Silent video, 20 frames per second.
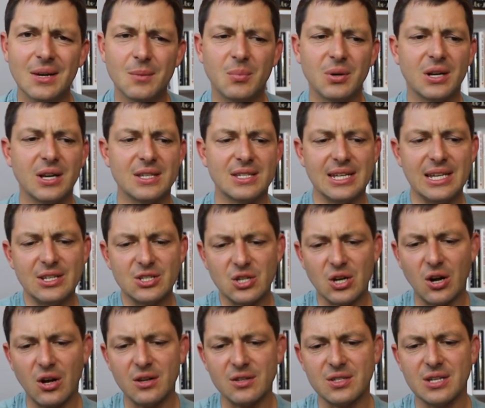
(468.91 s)
Because each
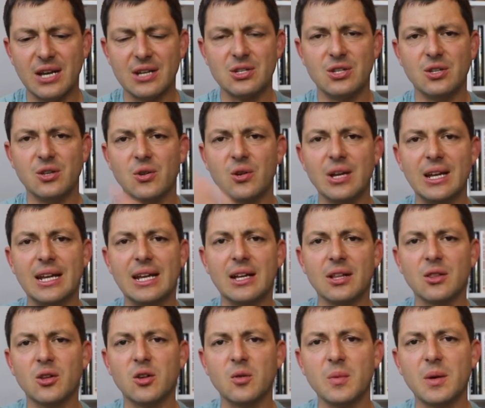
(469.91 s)
call session, you're getting
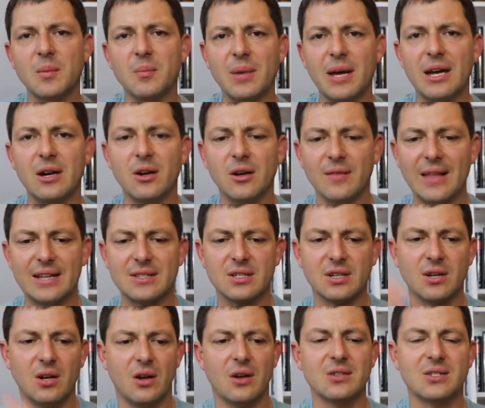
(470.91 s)
a little bit better, and that's a
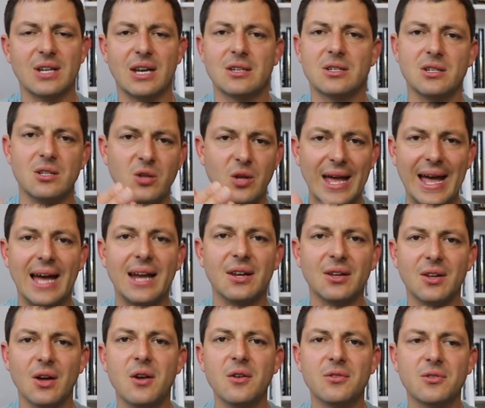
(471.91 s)
call session you had to
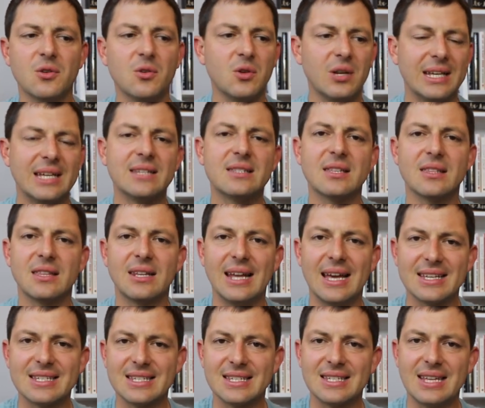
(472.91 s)
go through to get to the
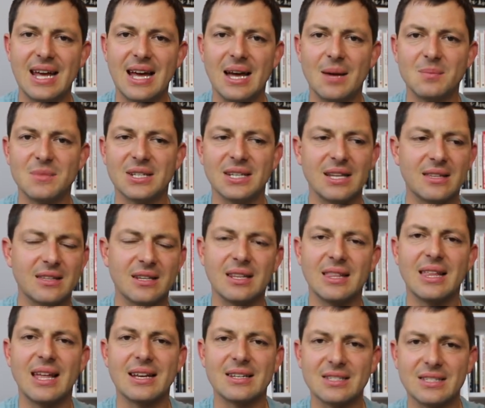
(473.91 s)
next step, to get to the
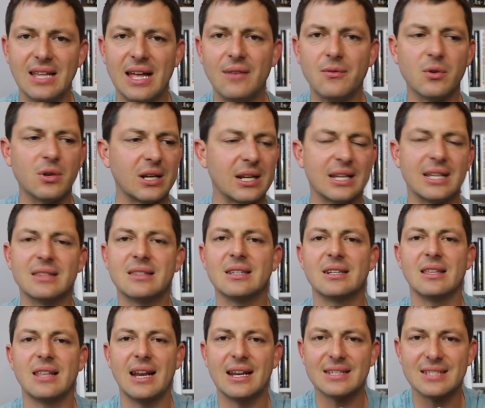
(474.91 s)
next level, to get to
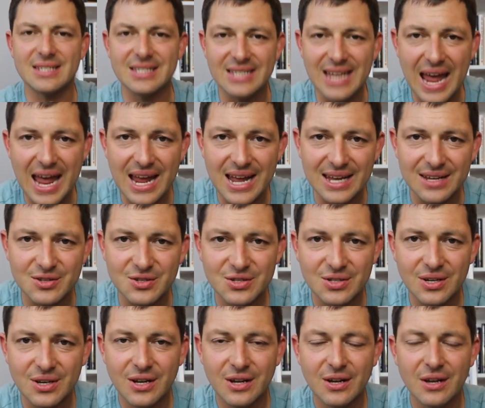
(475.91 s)
the next stage.